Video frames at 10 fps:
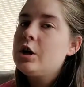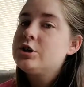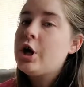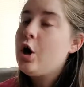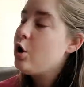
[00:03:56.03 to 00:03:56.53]

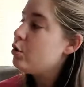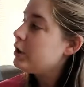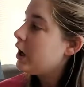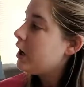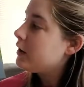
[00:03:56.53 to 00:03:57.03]
Toad
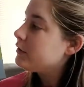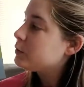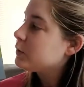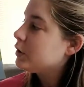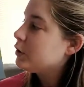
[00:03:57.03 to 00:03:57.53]
on the
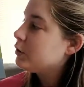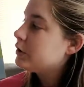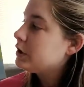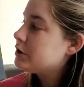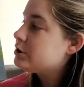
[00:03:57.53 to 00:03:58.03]

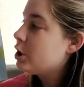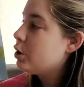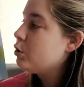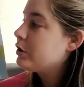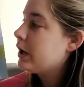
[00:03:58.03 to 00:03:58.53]
Road
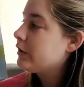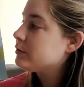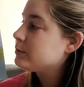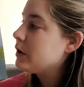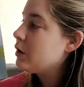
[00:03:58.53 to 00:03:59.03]
Toad on the
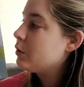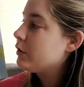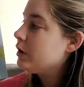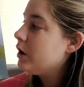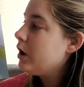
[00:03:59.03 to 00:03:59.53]
road.